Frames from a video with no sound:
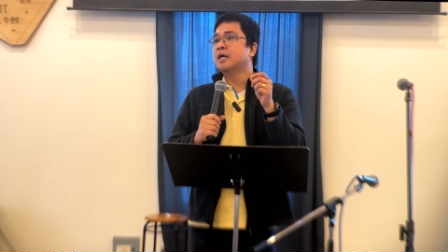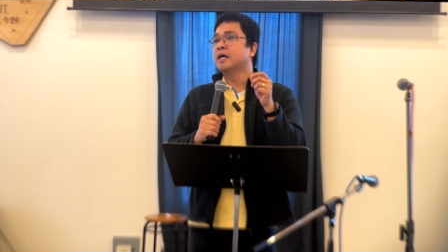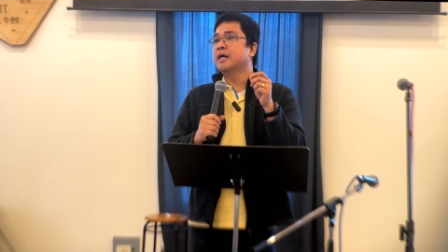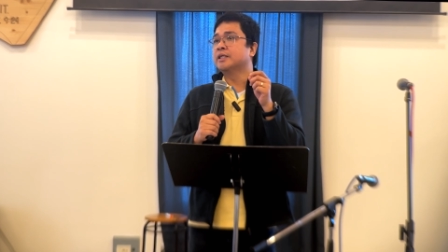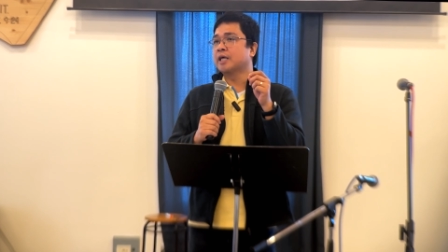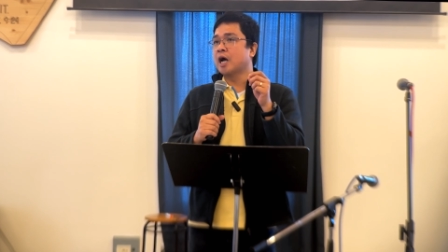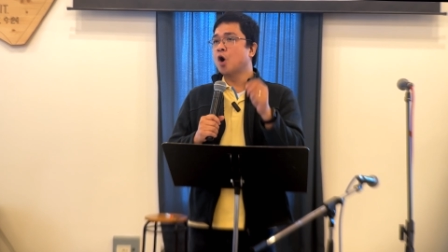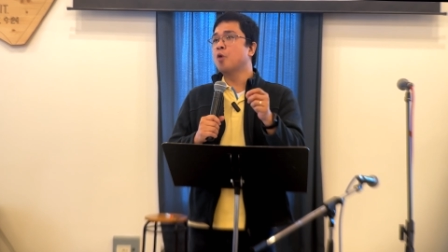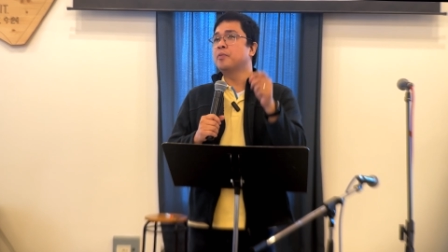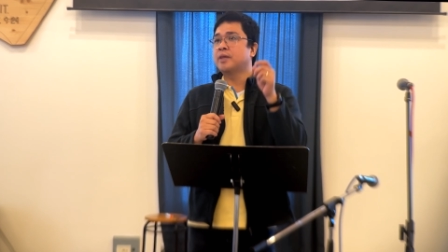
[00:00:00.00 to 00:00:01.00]
is a
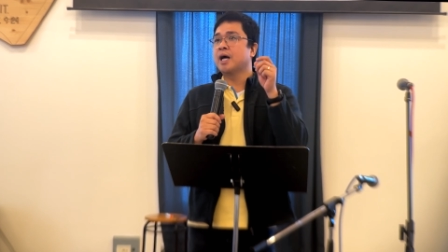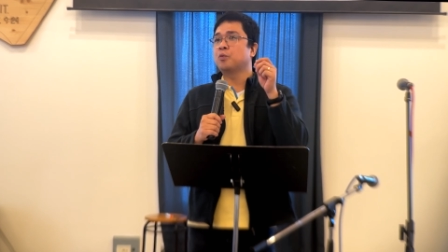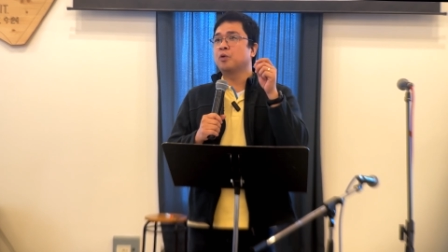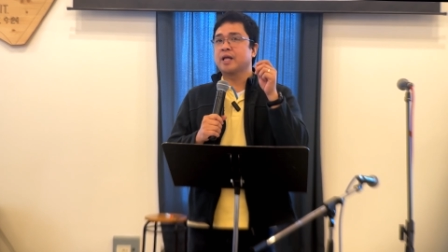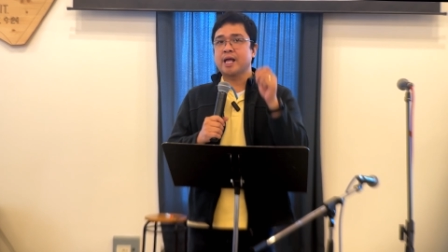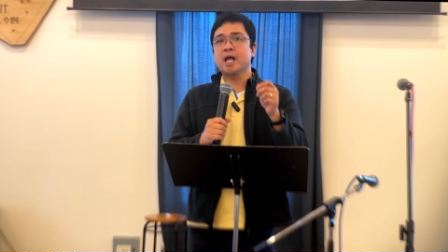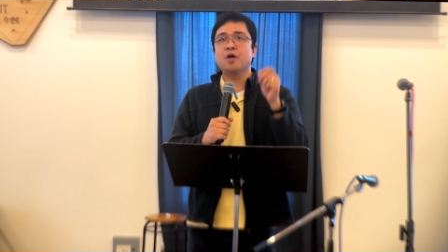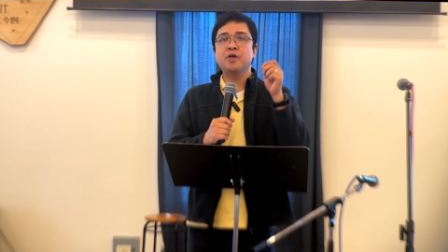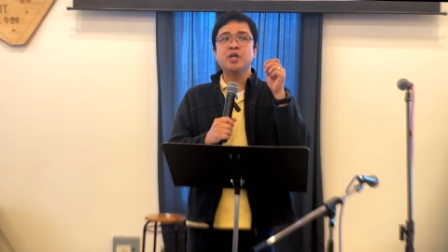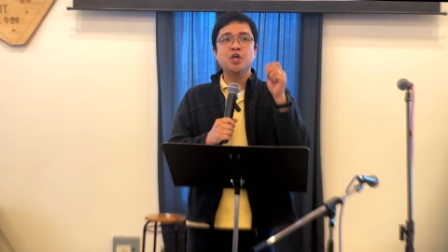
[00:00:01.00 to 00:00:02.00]
hope that will
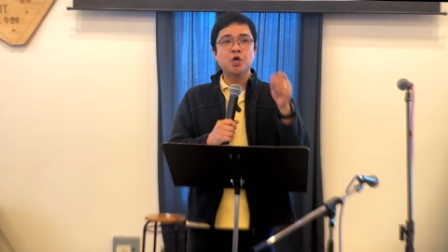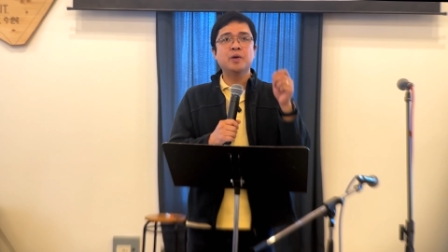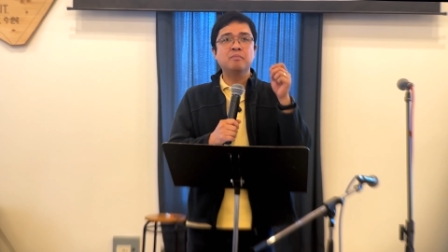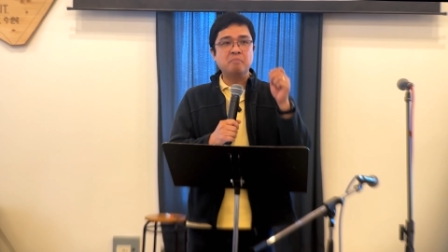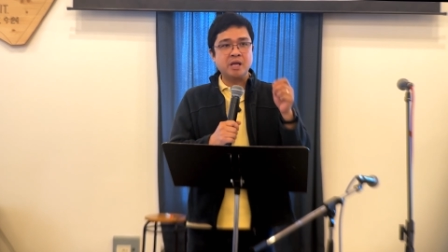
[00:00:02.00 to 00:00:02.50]
carry you and